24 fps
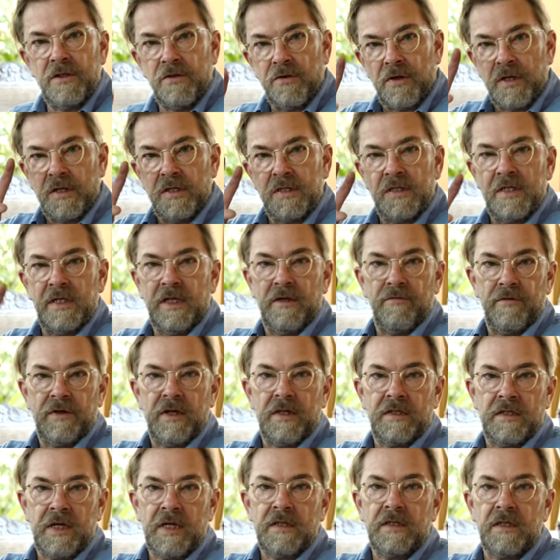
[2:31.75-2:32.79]
so you can see what
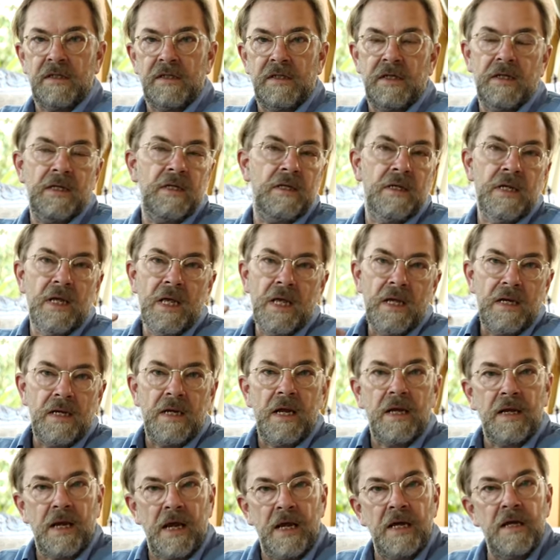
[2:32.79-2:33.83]
the sensors see,
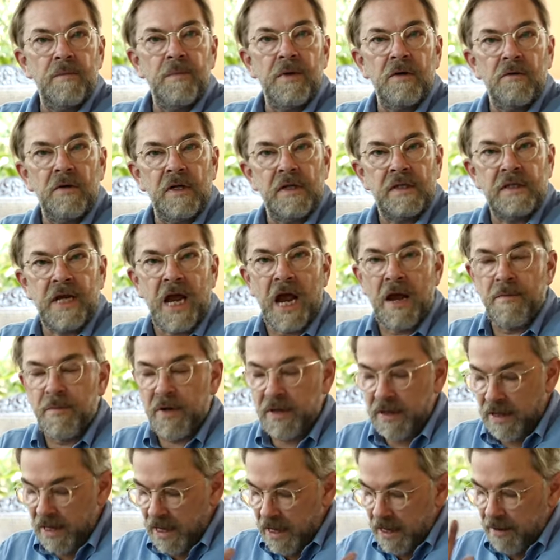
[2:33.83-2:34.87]
like any mirrorless
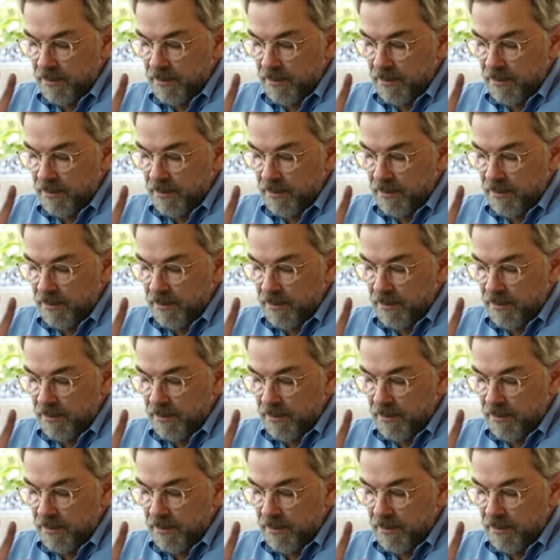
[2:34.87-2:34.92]
camera.